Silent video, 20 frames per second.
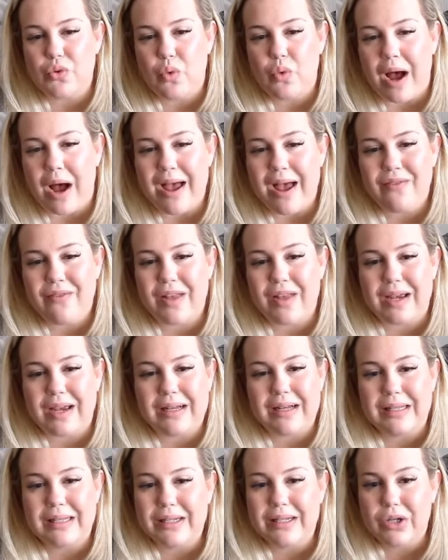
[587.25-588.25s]
I have like
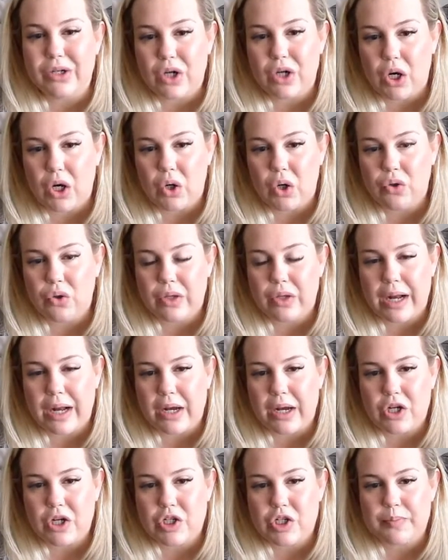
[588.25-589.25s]
clear coat that
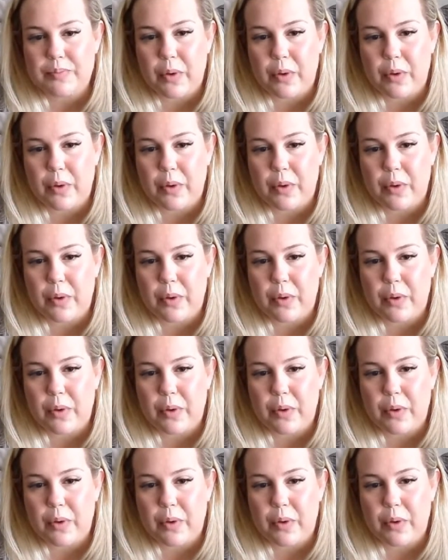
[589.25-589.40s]
I could